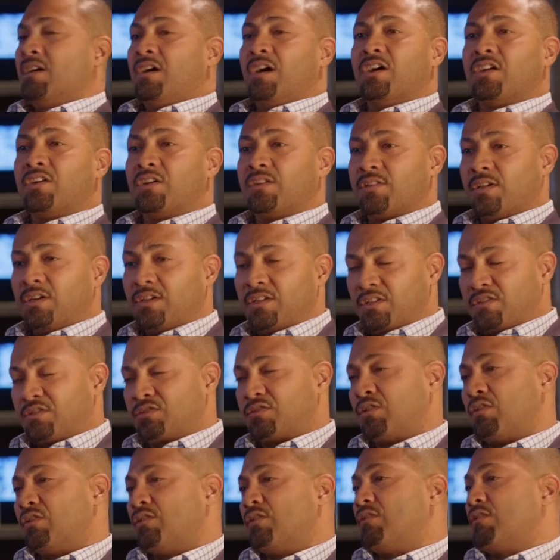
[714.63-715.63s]
under
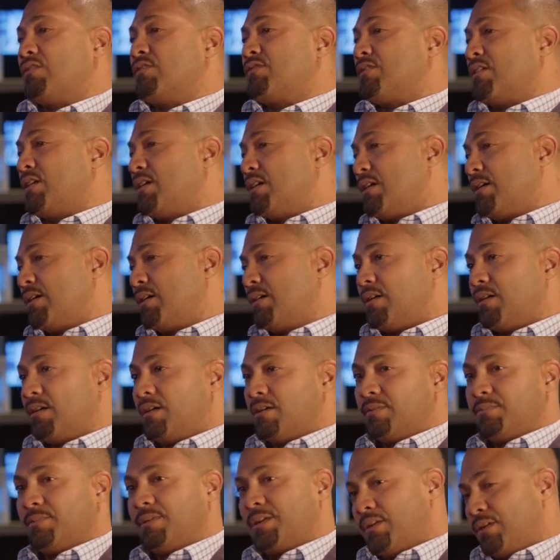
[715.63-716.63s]
underserved, uh,
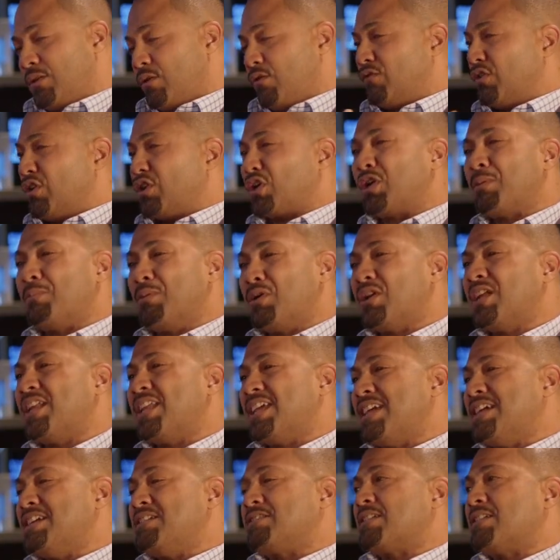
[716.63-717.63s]
uh, you know, overlooked
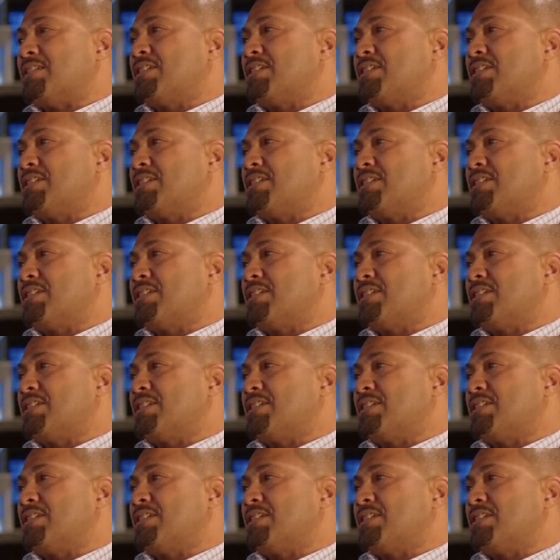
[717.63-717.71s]
communities."